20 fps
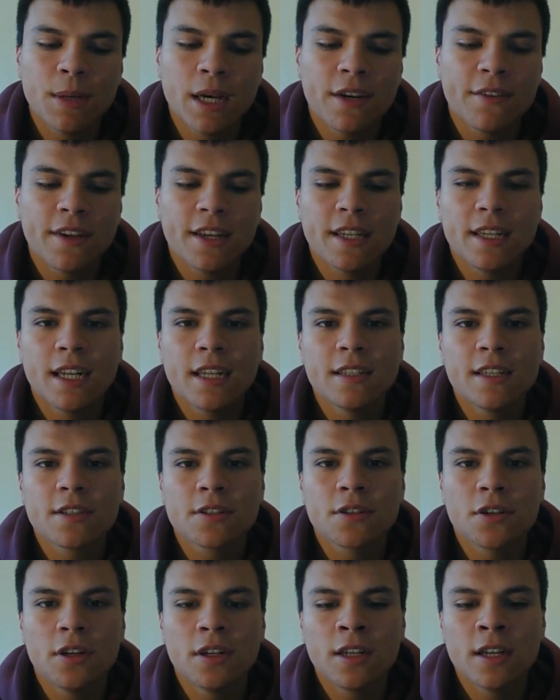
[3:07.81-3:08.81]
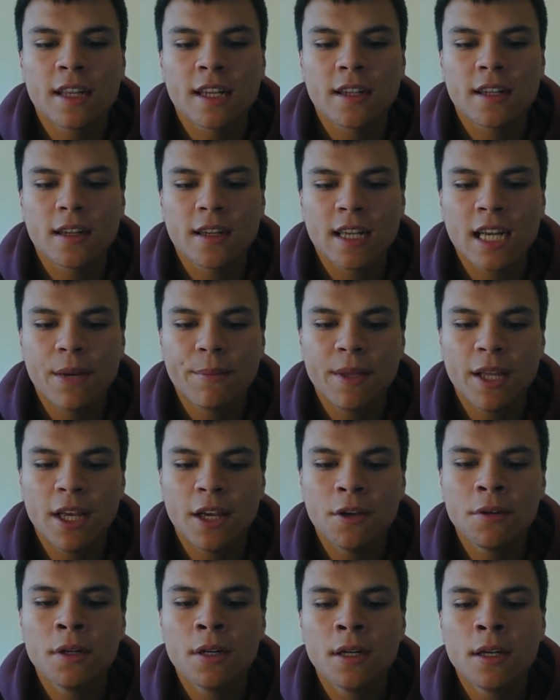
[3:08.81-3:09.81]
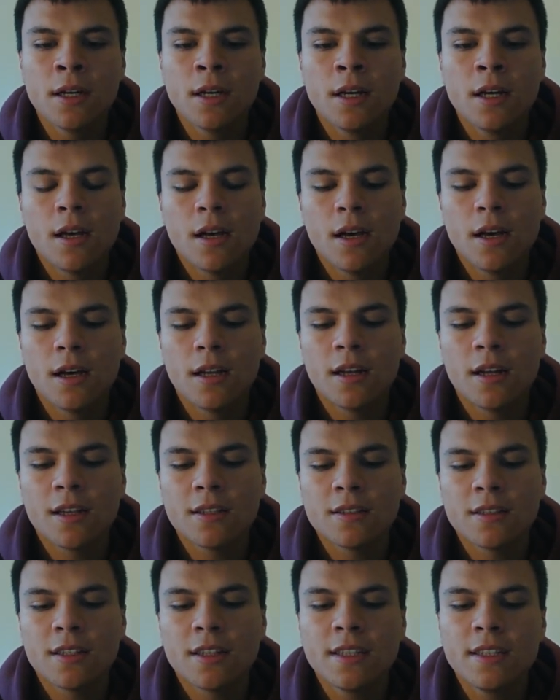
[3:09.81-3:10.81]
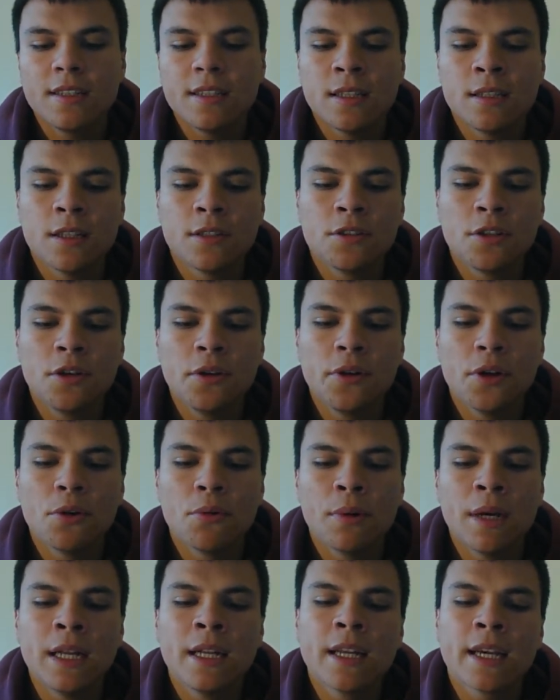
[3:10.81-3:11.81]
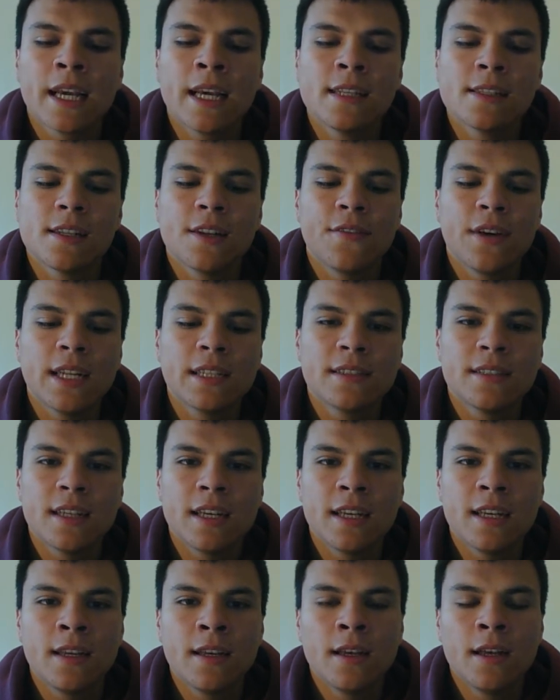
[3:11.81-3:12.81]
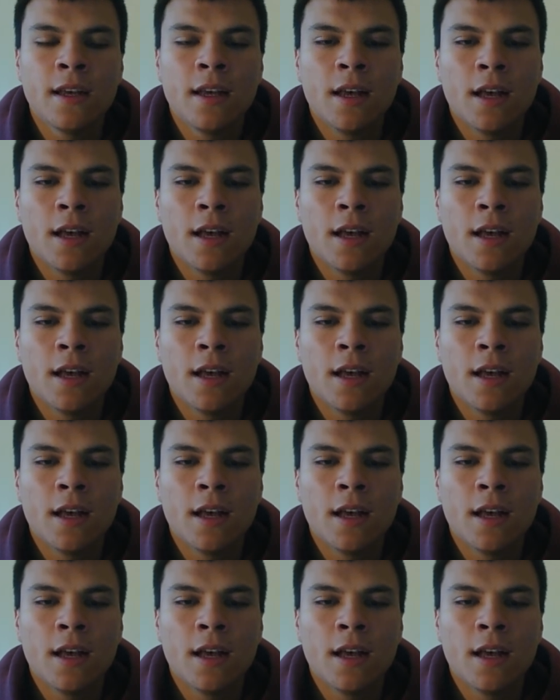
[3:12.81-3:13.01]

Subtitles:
Javier Hernandez got another cameo last night in the 2-0 win against Levante.